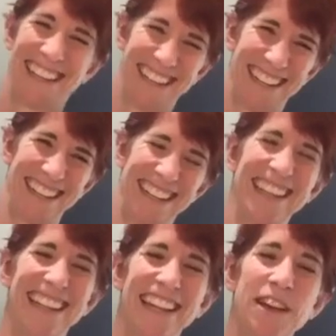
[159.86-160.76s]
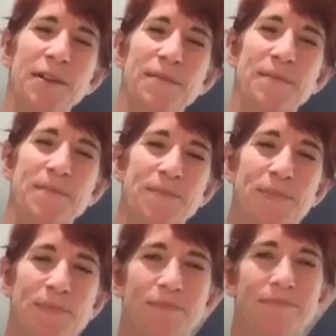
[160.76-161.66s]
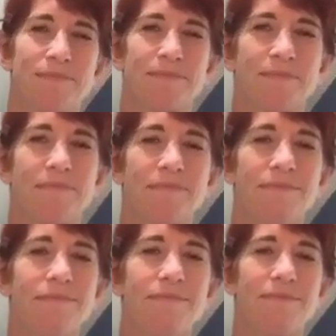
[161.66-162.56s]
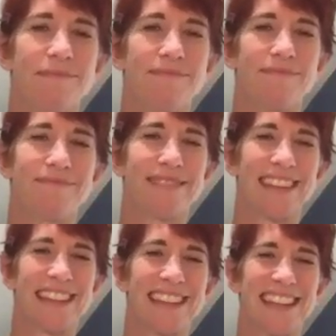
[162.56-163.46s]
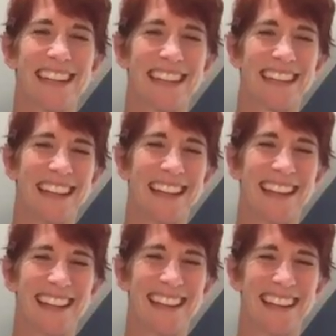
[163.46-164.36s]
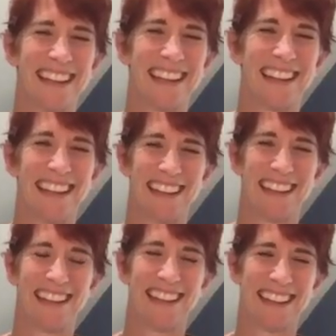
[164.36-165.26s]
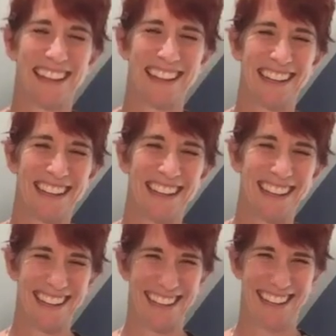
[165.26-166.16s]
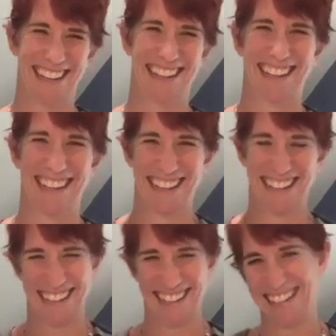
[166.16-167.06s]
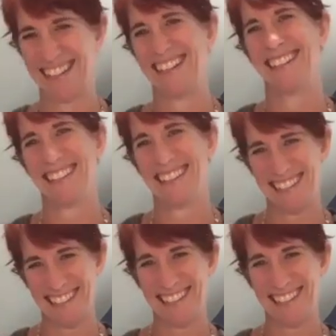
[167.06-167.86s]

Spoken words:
No words are spoken by the person on screen.